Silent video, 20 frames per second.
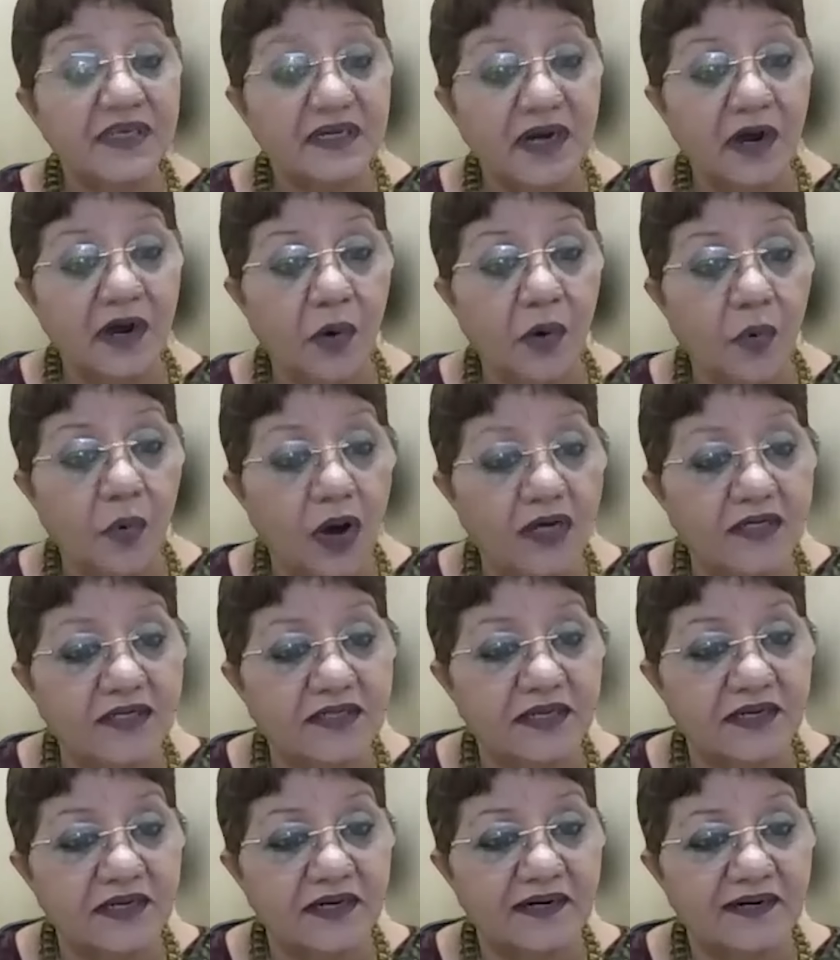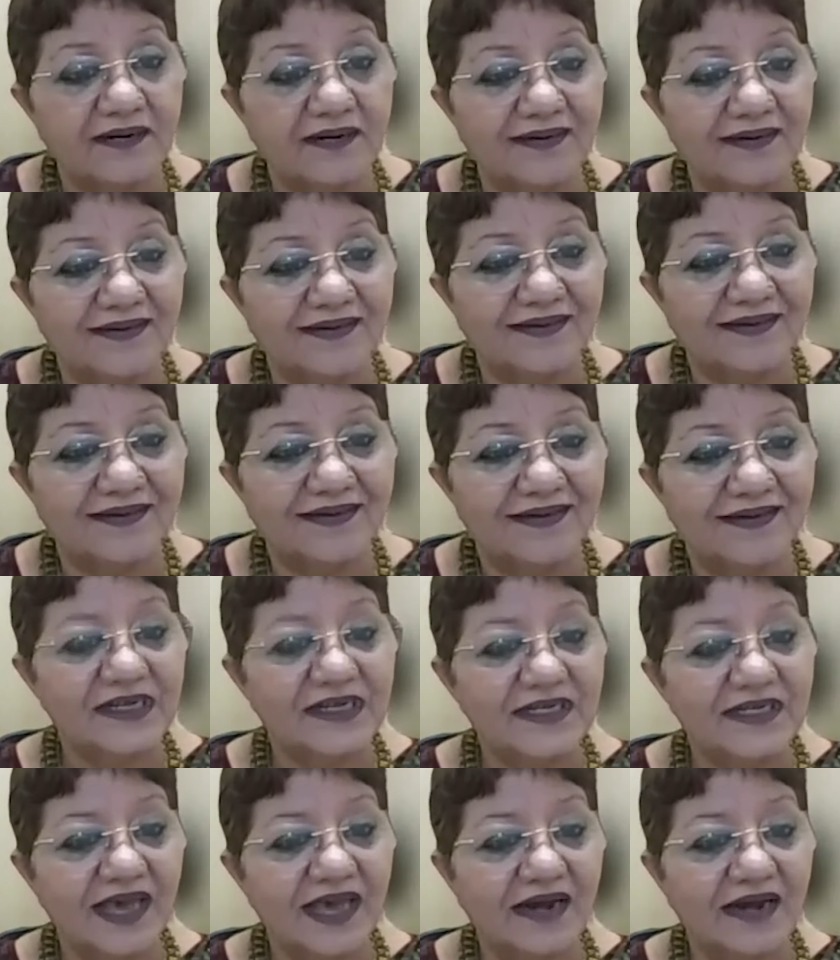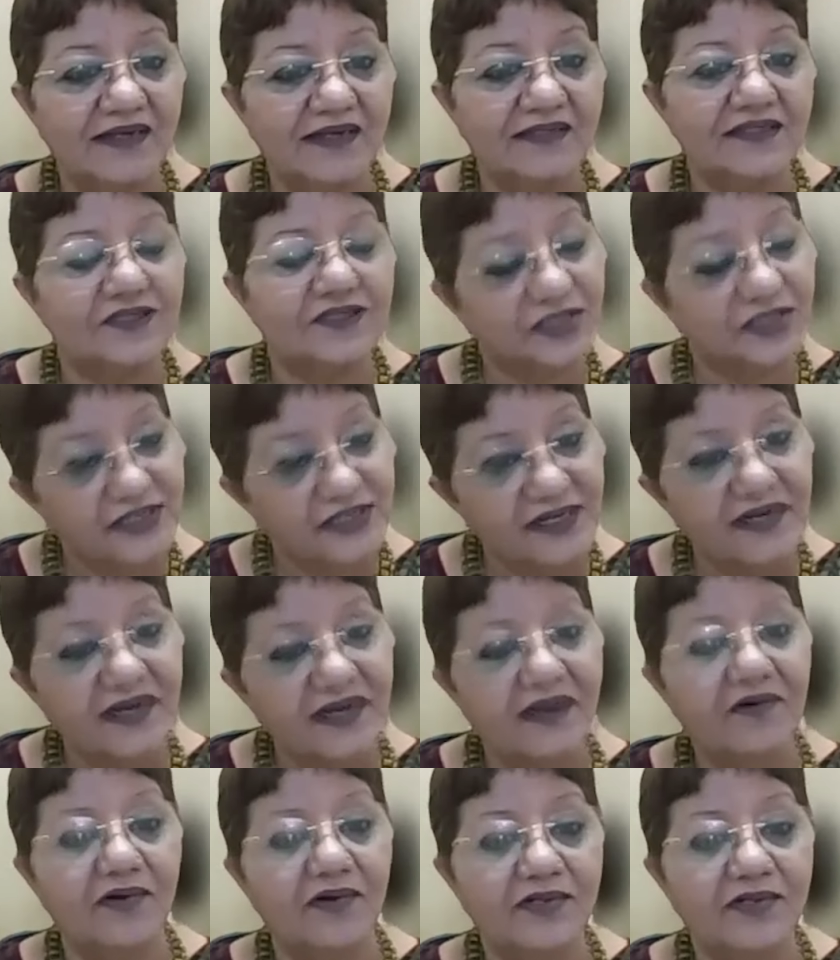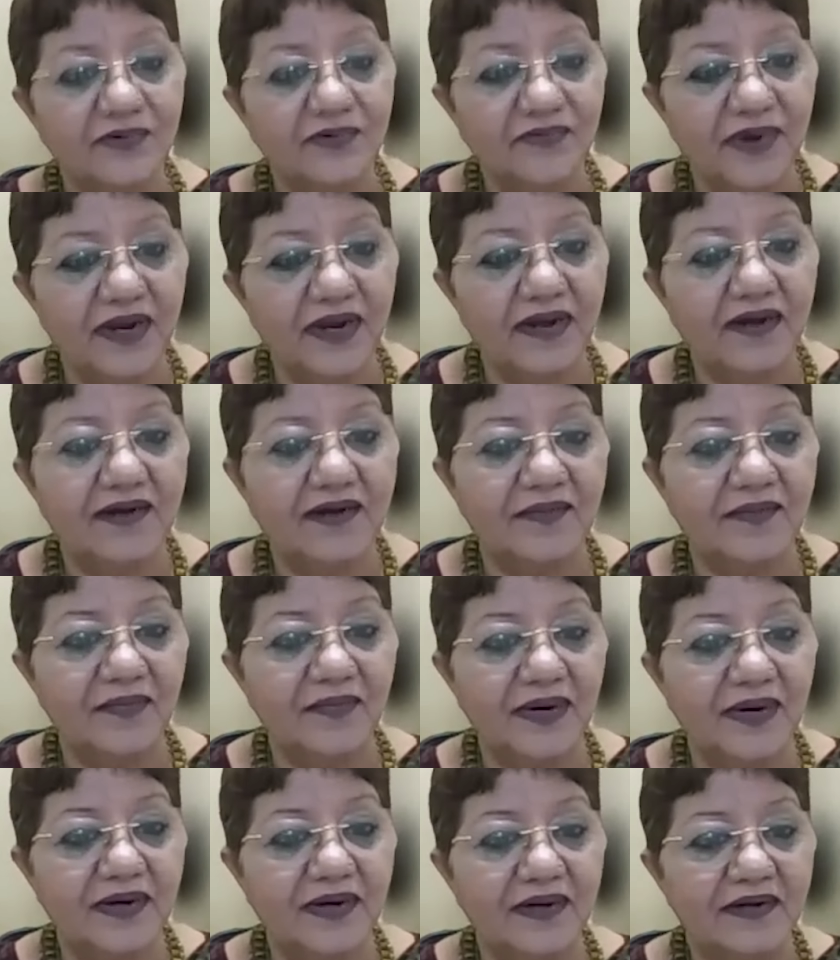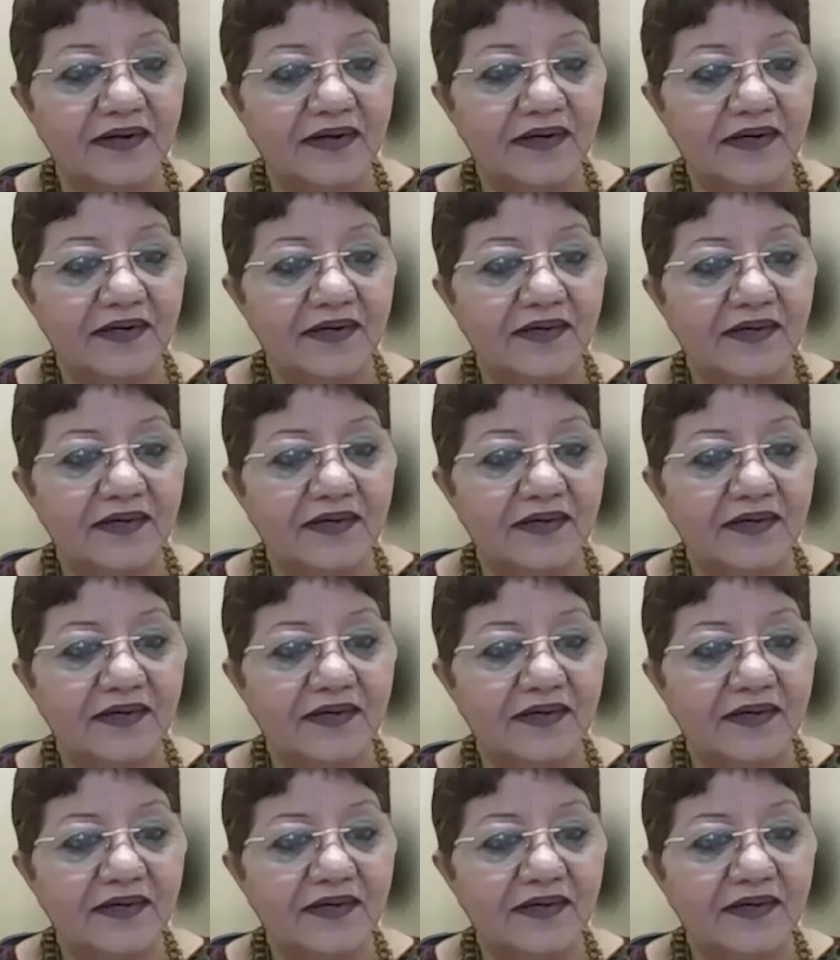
it's a visitor who walks in, she's harassed, she can also file a complaint.